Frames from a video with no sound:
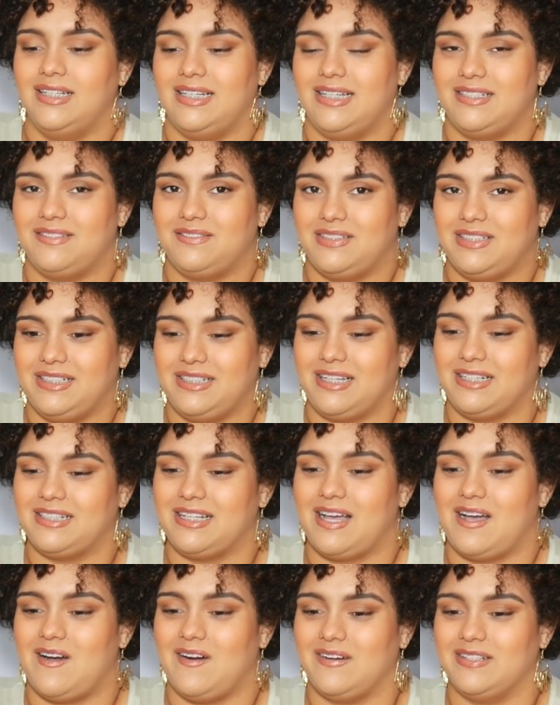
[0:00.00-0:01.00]
It's really not
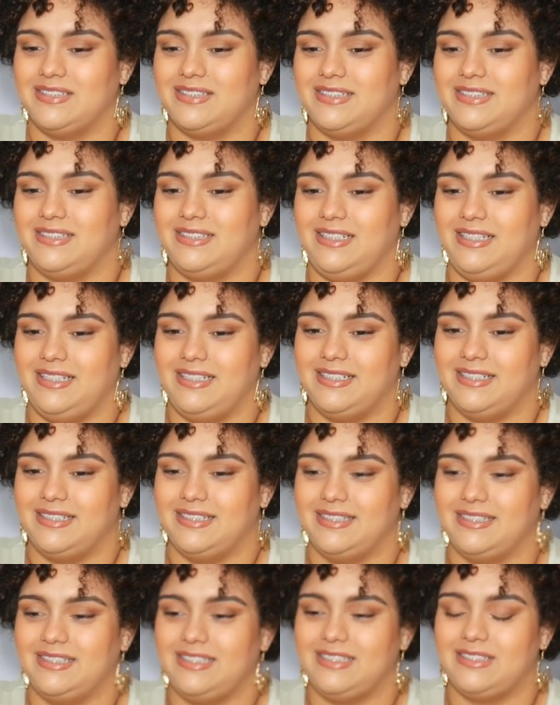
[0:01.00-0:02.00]
that hard to see.
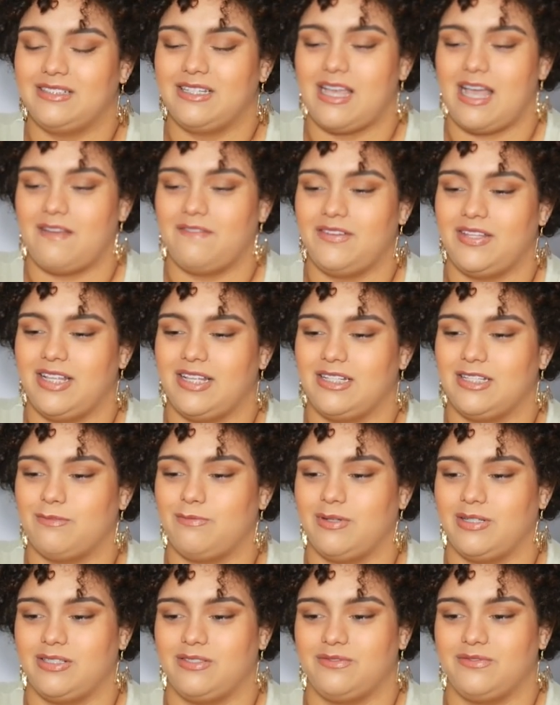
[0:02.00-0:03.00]
She's I feel like this
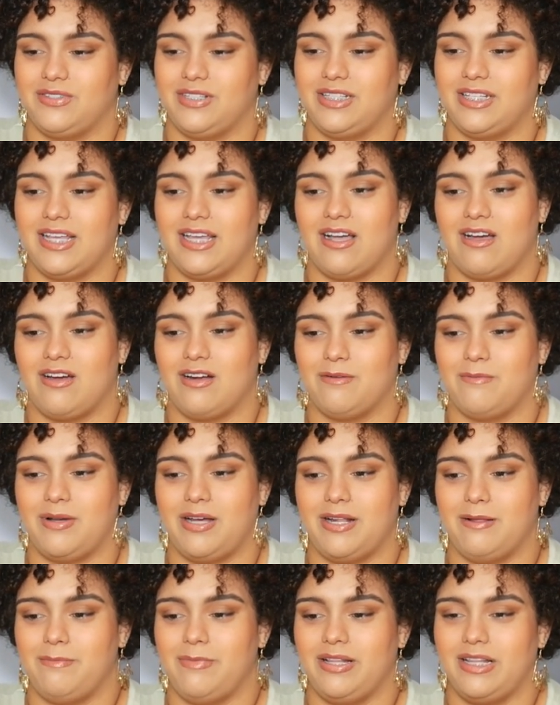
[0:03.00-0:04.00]
person's really thinking hard
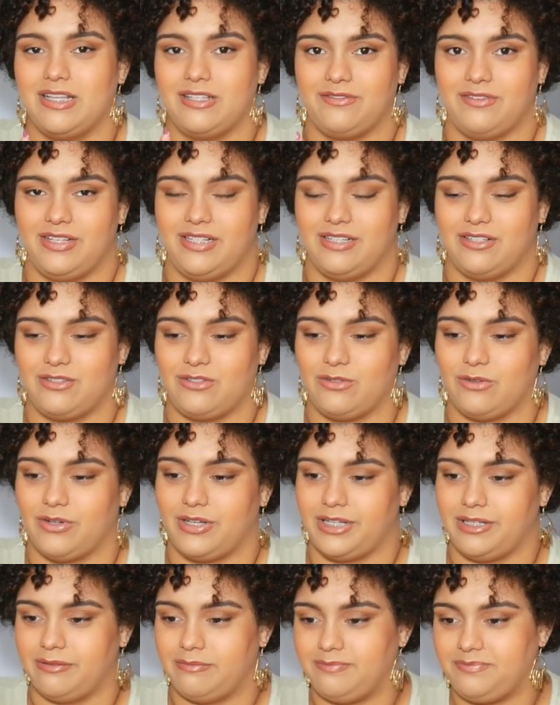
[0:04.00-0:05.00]
about it, but let's read their
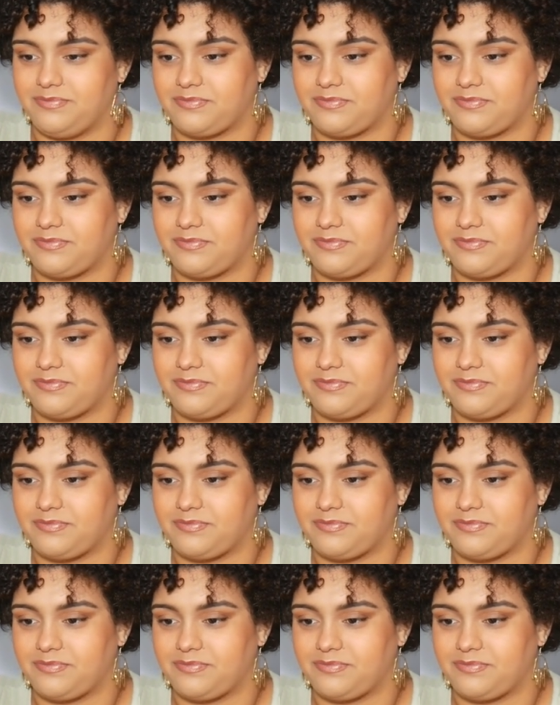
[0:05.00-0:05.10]
story.